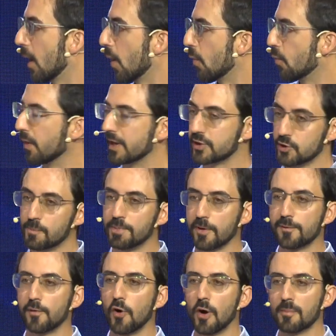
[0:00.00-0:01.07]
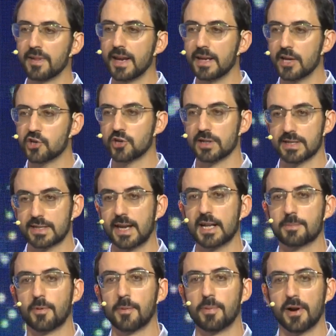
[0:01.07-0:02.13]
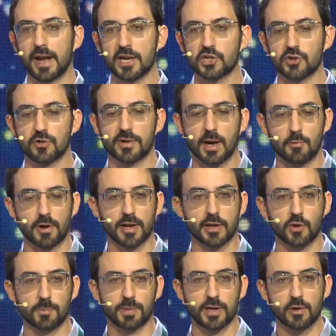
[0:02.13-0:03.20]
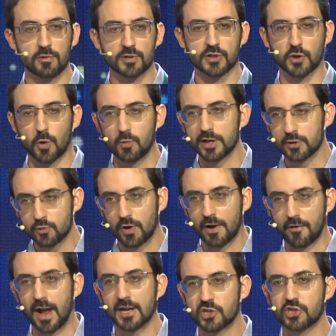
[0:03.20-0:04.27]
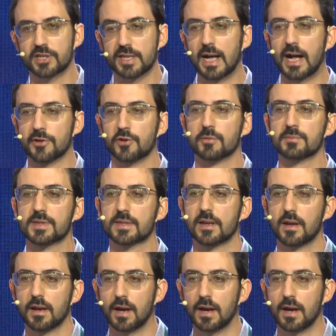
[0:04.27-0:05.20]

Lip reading: We do perform the initial state preparation on our QPU, so we do arrange the atoms